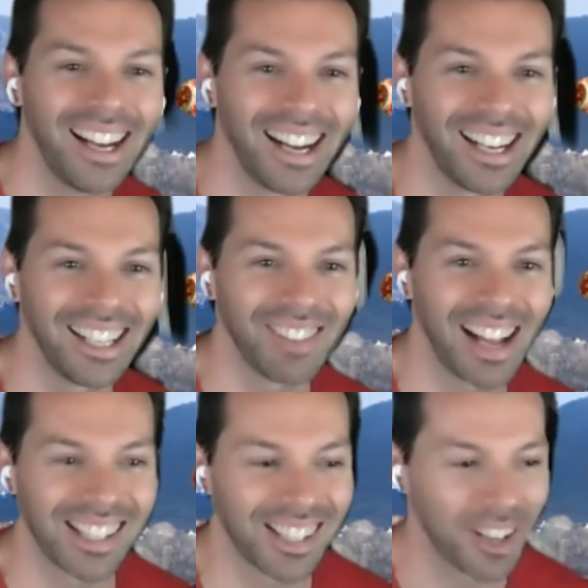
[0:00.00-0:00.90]

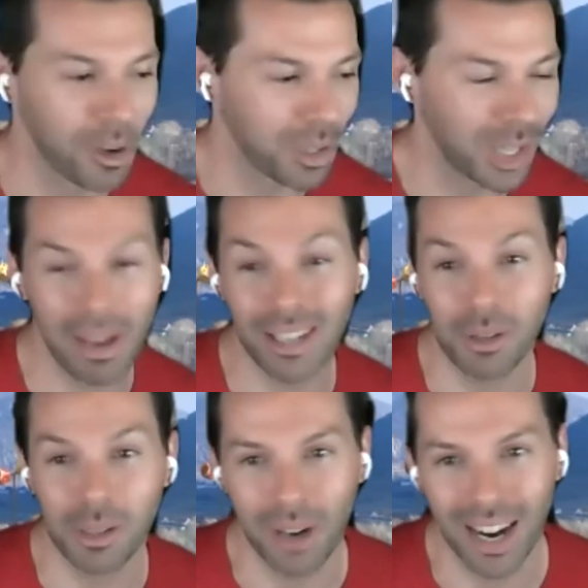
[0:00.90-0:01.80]
And so she may
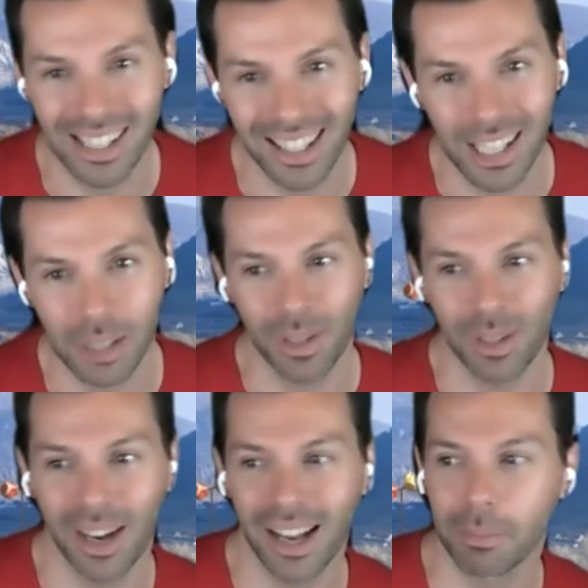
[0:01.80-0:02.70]
do some crazy things for
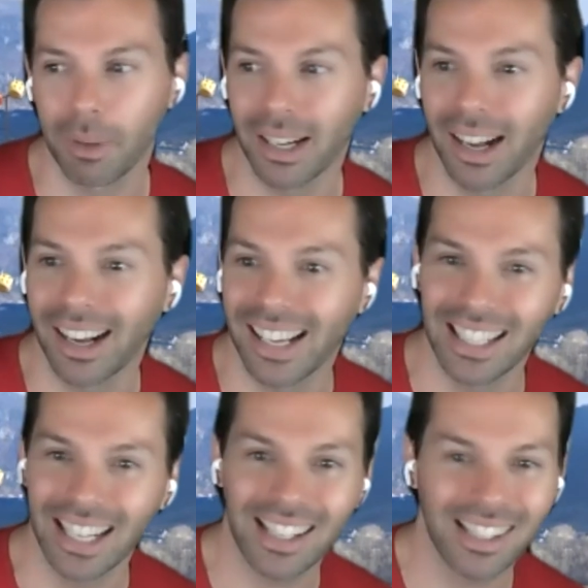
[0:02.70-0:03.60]
you guys, but in
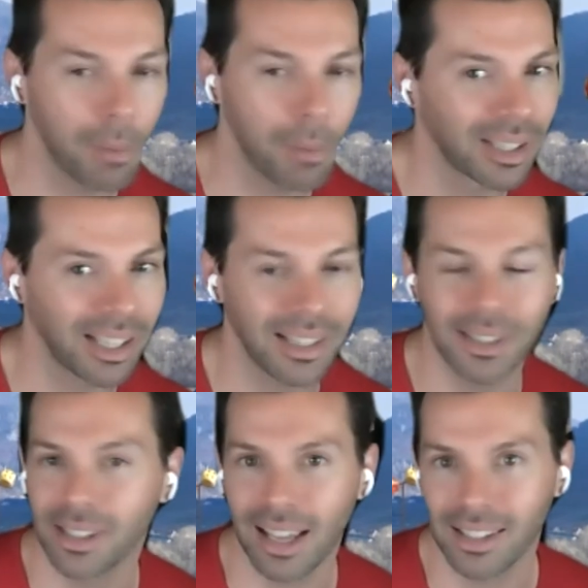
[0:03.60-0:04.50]
the next couple
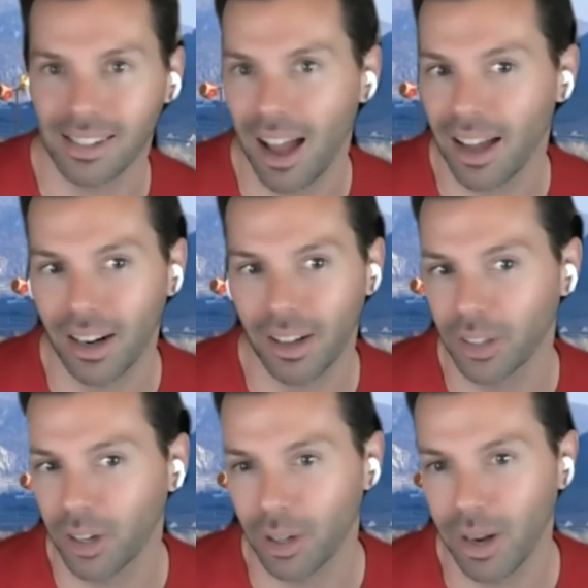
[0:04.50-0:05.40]
seasons, that's not on
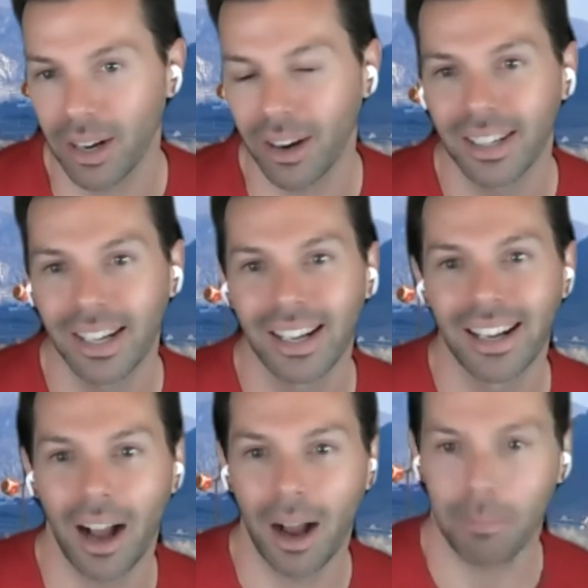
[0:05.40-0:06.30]
the current radar,
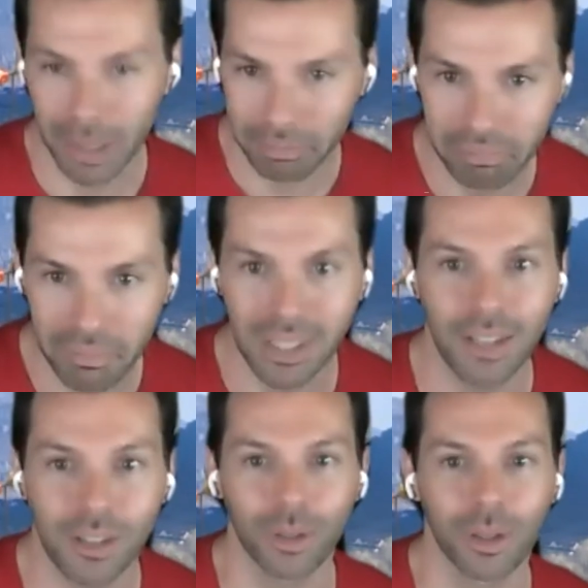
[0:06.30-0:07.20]
but
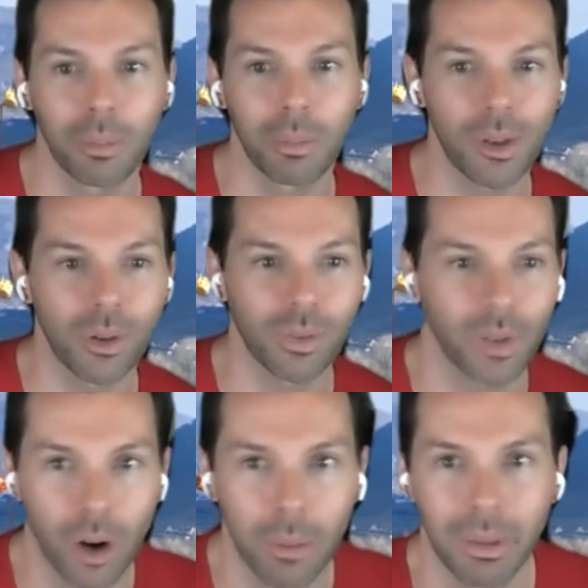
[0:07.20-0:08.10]
stay tuned. There will be use for
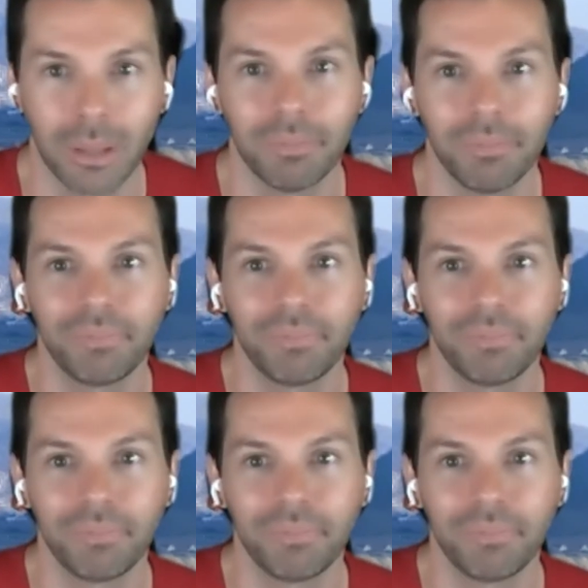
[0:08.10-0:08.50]
your RP.